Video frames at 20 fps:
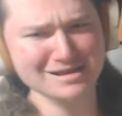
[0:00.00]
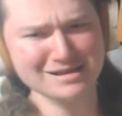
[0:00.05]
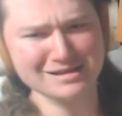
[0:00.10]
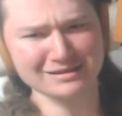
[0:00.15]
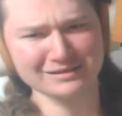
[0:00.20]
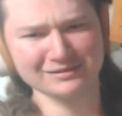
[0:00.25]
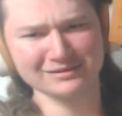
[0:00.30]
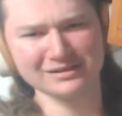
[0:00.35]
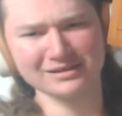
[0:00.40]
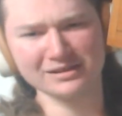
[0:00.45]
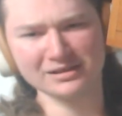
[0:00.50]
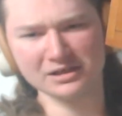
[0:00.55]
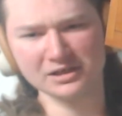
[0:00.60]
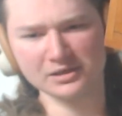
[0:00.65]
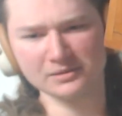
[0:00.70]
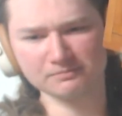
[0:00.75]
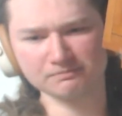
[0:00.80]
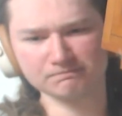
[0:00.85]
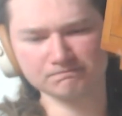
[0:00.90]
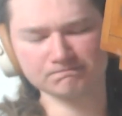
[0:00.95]

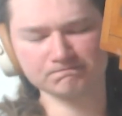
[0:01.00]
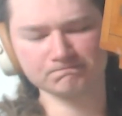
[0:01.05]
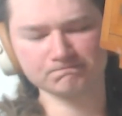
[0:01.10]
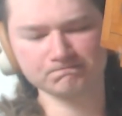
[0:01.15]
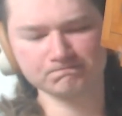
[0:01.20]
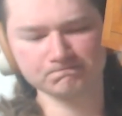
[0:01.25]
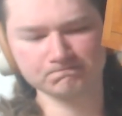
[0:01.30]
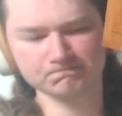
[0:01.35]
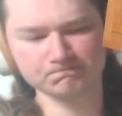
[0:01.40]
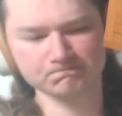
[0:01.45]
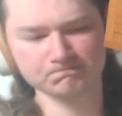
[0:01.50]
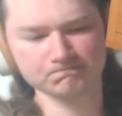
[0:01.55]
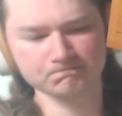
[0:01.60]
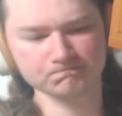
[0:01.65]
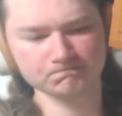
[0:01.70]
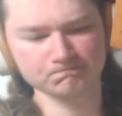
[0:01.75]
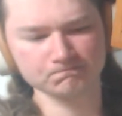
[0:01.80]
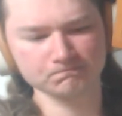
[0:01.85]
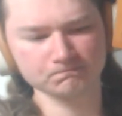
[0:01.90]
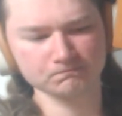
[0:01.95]
The
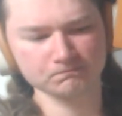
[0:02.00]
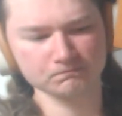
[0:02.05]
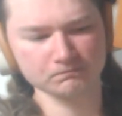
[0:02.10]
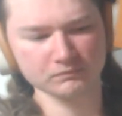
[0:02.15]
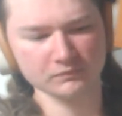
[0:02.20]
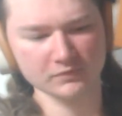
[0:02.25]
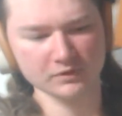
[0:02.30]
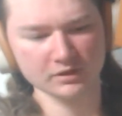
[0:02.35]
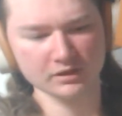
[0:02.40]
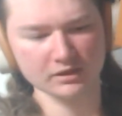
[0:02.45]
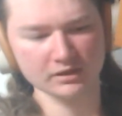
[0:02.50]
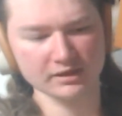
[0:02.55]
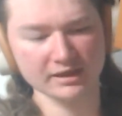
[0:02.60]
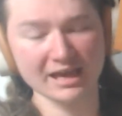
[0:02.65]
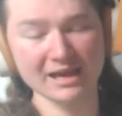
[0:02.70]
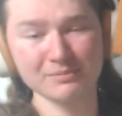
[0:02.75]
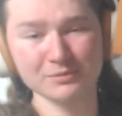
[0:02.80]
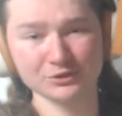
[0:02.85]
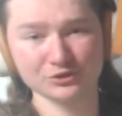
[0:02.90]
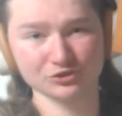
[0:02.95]

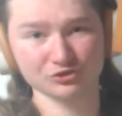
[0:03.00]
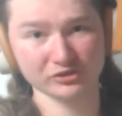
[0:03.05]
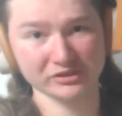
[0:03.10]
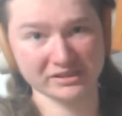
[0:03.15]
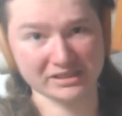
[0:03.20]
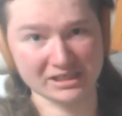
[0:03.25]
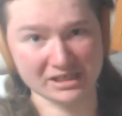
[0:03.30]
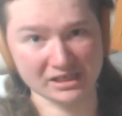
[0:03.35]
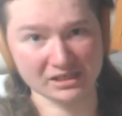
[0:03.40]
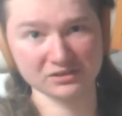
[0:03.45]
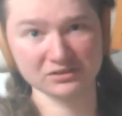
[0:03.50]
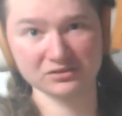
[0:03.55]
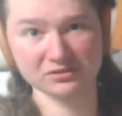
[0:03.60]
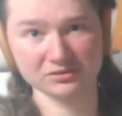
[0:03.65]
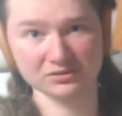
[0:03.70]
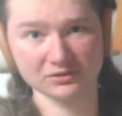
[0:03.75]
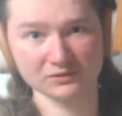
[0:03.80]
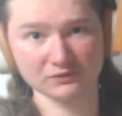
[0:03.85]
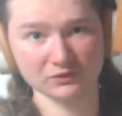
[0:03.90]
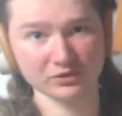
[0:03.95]
chemistry kit
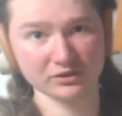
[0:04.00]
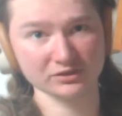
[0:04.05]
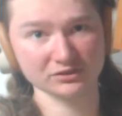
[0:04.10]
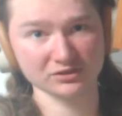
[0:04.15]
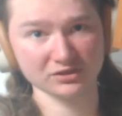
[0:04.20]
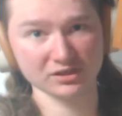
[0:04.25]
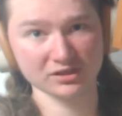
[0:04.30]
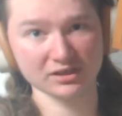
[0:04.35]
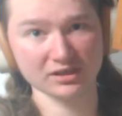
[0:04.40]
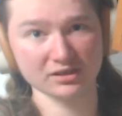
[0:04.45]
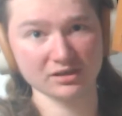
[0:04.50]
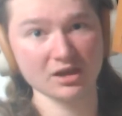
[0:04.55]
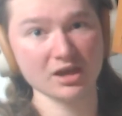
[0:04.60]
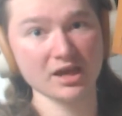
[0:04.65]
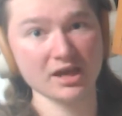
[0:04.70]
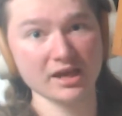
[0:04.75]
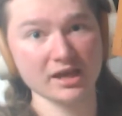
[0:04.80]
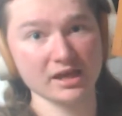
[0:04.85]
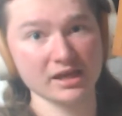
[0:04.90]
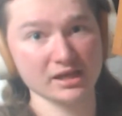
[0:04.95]
for this thing, and
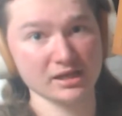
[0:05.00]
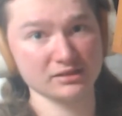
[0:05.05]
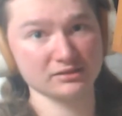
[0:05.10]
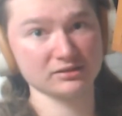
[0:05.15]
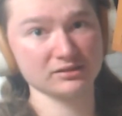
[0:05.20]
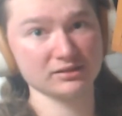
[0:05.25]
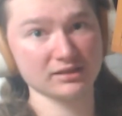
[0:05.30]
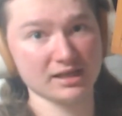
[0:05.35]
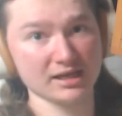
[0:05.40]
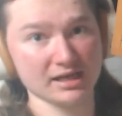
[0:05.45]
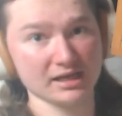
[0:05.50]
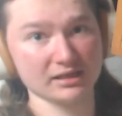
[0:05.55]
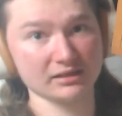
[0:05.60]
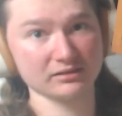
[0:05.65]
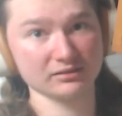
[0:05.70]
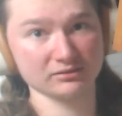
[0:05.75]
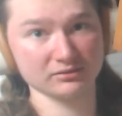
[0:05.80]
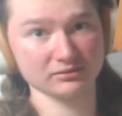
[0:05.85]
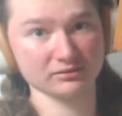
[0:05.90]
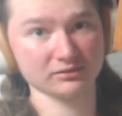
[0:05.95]
it's a
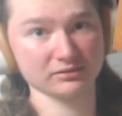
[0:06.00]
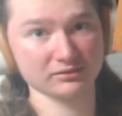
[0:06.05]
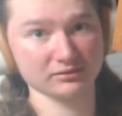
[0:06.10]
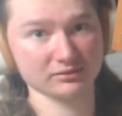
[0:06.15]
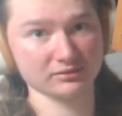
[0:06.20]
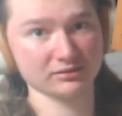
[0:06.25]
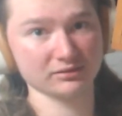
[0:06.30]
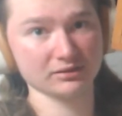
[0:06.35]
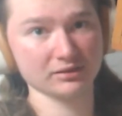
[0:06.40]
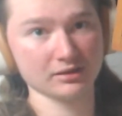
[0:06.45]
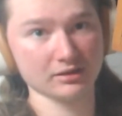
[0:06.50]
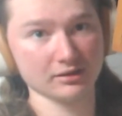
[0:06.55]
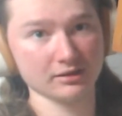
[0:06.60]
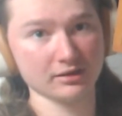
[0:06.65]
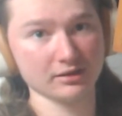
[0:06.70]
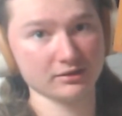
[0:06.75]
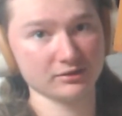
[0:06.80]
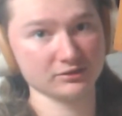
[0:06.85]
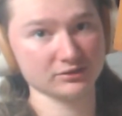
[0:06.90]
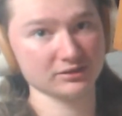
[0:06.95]
lot.
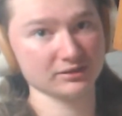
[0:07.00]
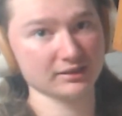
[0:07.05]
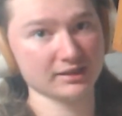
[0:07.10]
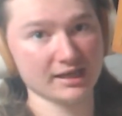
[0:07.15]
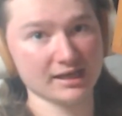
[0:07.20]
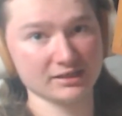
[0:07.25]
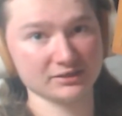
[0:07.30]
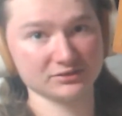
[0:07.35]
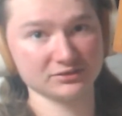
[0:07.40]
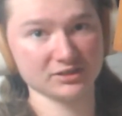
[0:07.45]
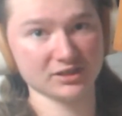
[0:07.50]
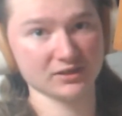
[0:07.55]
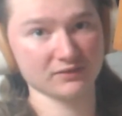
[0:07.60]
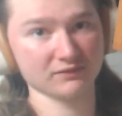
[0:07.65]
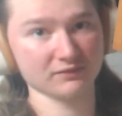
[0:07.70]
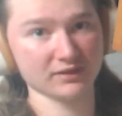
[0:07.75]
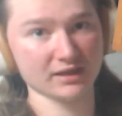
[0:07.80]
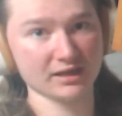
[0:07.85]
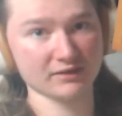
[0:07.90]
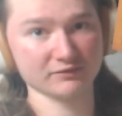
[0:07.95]
There's a lot of stuff,
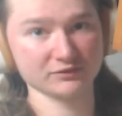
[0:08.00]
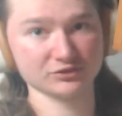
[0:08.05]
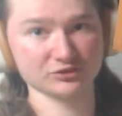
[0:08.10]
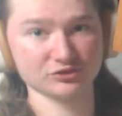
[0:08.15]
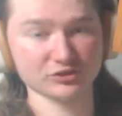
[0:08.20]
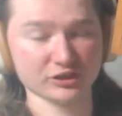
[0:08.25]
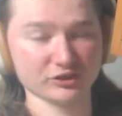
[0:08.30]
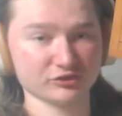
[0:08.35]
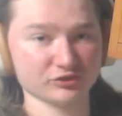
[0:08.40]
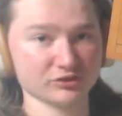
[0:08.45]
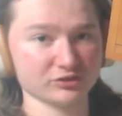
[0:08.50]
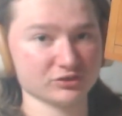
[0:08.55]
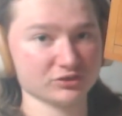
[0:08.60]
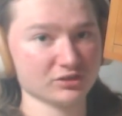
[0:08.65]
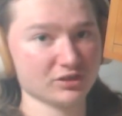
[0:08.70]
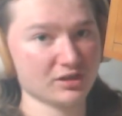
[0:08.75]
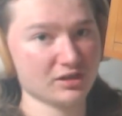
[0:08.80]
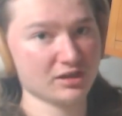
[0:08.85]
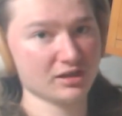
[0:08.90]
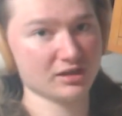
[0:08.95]
a lot of instructions,
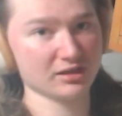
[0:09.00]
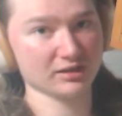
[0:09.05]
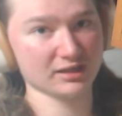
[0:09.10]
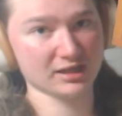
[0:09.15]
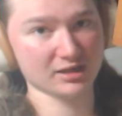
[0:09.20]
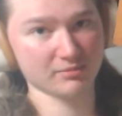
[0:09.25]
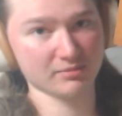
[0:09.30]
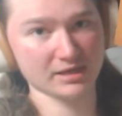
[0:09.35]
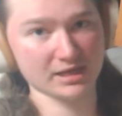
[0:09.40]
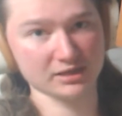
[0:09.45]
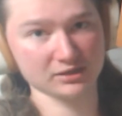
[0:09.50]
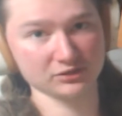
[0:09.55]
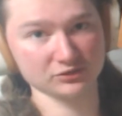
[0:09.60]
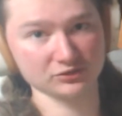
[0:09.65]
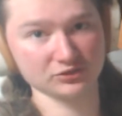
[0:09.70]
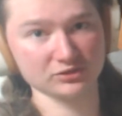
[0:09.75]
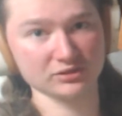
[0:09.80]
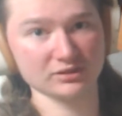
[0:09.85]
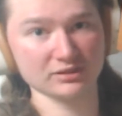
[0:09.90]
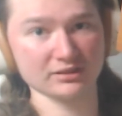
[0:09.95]
a lot of
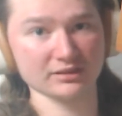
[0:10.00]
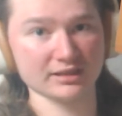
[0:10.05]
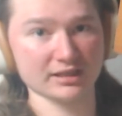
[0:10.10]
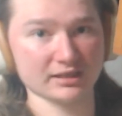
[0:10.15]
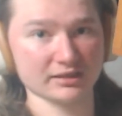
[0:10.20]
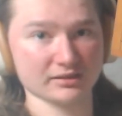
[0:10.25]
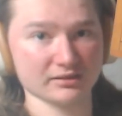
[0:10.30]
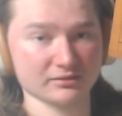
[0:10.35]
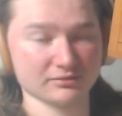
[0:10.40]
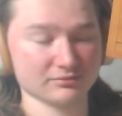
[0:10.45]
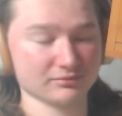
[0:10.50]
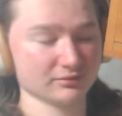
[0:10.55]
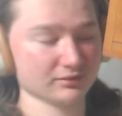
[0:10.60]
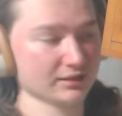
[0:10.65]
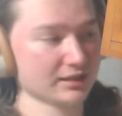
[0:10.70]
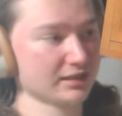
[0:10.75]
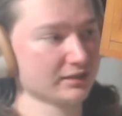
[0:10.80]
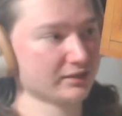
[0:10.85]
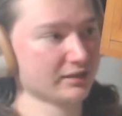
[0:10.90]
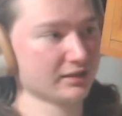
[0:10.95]
bottles, a lot
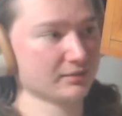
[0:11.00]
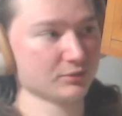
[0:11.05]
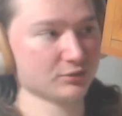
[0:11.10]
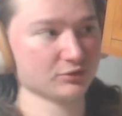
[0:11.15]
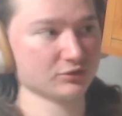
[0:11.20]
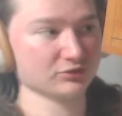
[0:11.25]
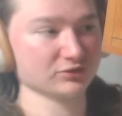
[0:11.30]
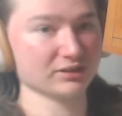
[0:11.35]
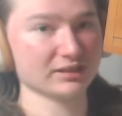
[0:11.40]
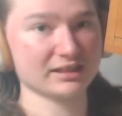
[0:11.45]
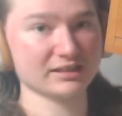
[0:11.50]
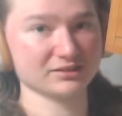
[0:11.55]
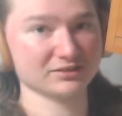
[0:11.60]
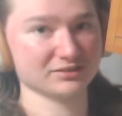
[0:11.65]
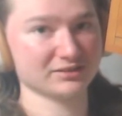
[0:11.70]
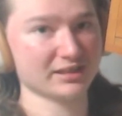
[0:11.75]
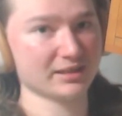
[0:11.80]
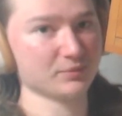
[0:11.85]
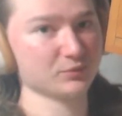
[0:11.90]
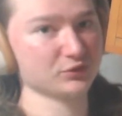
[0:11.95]
of chemicals, a lot of
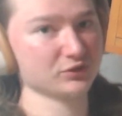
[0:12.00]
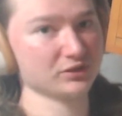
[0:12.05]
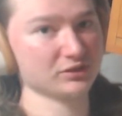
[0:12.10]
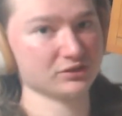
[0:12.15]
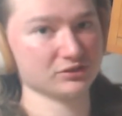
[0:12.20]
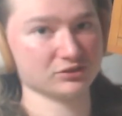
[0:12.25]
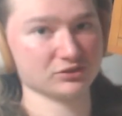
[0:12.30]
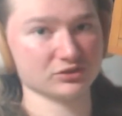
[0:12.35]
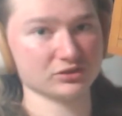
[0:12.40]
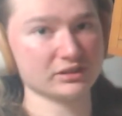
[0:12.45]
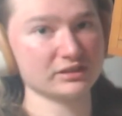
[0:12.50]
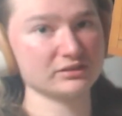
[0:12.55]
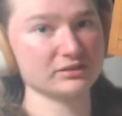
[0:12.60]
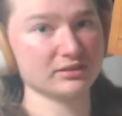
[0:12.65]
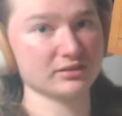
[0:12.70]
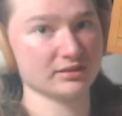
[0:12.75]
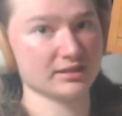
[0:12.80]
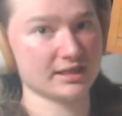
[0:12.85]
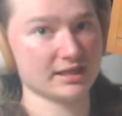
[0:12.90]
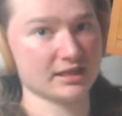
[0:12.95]
steps. It's
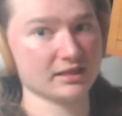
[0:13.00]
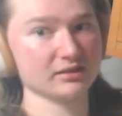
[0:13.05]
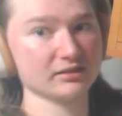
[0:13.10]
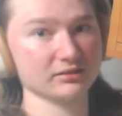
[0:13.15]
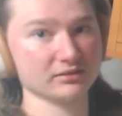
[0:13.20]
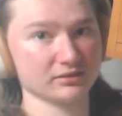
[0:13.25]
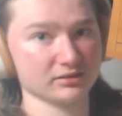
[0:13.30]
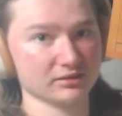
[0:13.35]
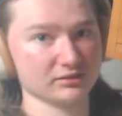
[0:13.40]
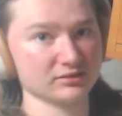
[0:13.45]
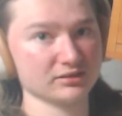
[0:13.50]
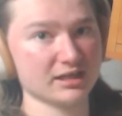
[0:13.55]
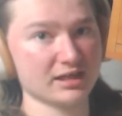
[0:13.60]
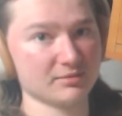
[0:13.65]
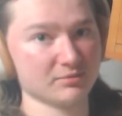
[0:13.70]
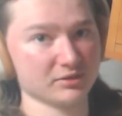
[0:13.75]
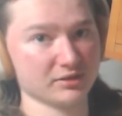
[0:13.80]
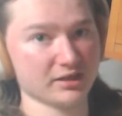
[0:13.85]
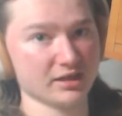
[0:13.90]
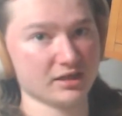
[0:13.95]
a lot. It's
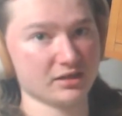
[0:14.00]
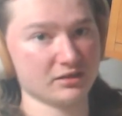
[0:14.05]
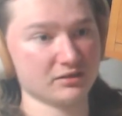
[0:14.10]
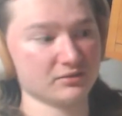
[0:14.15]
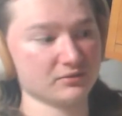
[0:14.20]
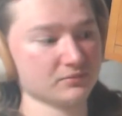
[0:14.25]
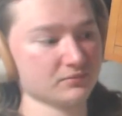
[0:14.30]
complicated.